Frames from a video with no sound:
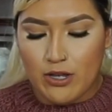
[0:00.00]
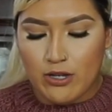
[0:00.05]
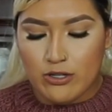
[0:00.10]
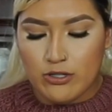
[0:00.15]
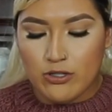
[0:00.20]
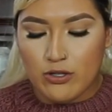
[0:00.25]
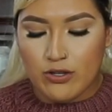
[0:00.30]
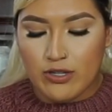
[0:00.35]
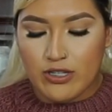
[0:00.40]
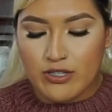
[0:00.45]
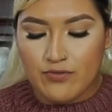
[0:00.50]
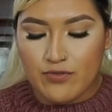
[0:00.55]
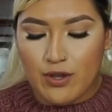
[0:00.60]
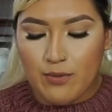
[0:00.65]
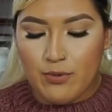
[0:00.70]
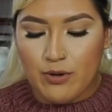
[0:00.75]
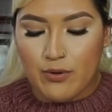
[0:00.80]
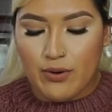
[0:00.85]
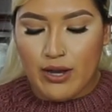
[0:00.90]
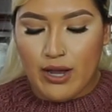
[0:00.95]
So this
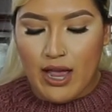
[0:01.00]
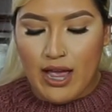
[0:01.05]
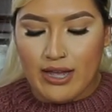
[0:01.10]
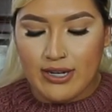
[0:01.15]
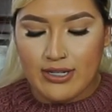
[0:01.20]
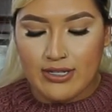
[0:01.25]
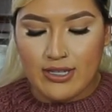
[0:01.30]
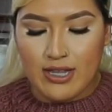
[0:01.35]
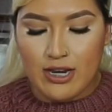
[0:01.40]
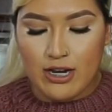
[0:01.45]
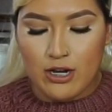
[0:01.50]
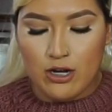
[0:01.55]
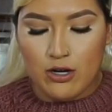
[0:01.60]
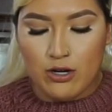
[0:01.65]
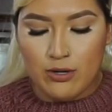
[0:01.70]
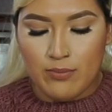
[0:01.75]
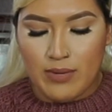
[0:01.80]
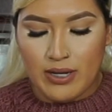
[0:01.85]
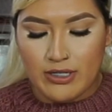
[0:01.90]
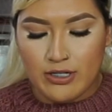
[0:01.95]
February I decided to
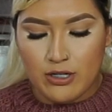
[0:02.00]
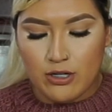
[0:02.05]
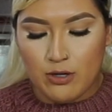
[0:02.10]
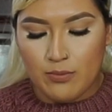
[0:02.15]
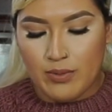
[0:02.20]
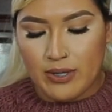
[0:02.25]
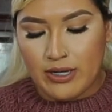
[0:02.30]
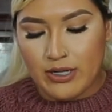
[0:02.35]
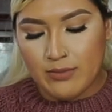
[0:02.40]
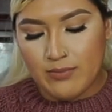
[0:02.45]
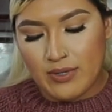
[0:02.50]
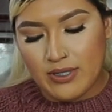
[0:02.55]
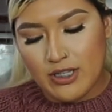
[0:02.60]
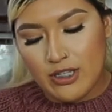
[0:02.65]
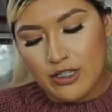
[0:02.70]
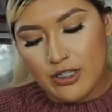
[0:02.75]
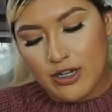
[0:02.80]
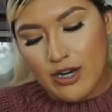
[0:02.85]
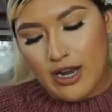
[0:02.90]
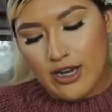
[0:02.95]
go to Mexico because my
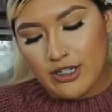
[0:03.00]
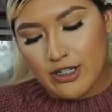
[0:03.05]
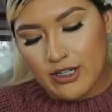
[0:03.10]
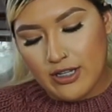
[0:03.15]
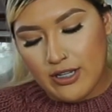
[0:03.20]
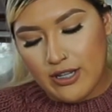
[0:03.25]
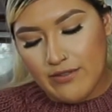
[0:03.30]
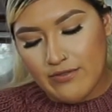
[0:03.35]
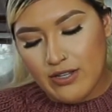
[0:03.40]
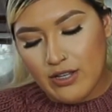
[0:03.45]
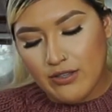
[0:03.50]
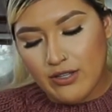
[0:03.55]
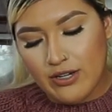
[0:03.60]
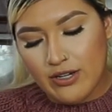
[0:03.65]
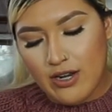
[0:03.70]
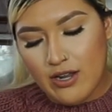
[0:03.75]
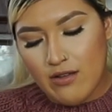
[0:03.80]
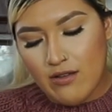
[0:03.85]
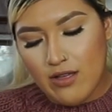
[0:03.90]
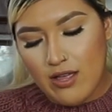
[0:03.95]
sister actually lives out
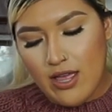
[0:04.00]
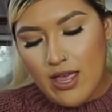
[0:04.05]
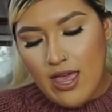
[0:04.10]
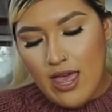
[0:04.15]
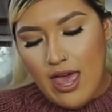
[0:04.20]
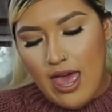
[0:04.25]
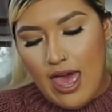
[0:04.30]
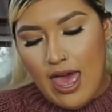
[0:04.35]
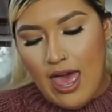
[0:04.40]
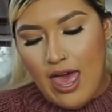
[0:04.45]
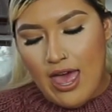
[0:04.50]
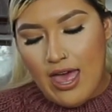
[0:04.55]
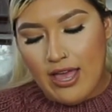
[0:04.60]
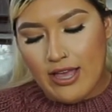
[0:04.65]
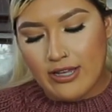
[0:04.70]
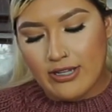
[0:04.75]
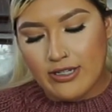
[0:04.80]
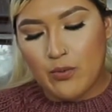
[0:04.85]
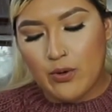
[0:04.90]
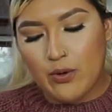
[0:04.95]
there now,
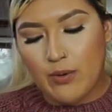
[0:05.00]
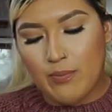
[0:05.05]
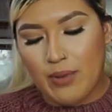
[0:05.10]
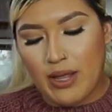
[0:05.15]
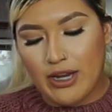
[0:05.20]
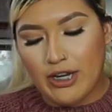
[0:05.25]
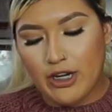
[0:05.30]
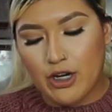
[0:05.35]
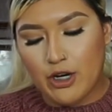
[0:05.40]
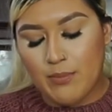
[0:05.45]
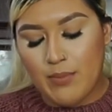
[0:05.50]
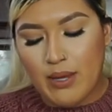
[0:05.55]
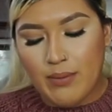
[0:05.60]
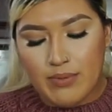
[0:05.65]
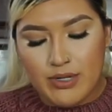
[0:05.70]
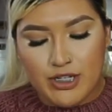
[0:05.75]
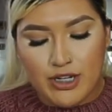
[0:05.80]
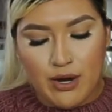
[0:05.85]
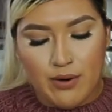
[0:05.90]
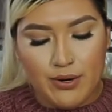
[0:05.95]
and we were planning her
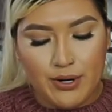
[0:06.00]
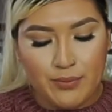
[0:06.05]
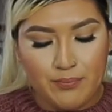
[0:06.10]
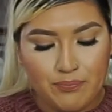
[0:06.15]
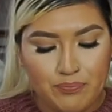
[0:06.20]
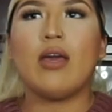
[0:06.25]
baby shower.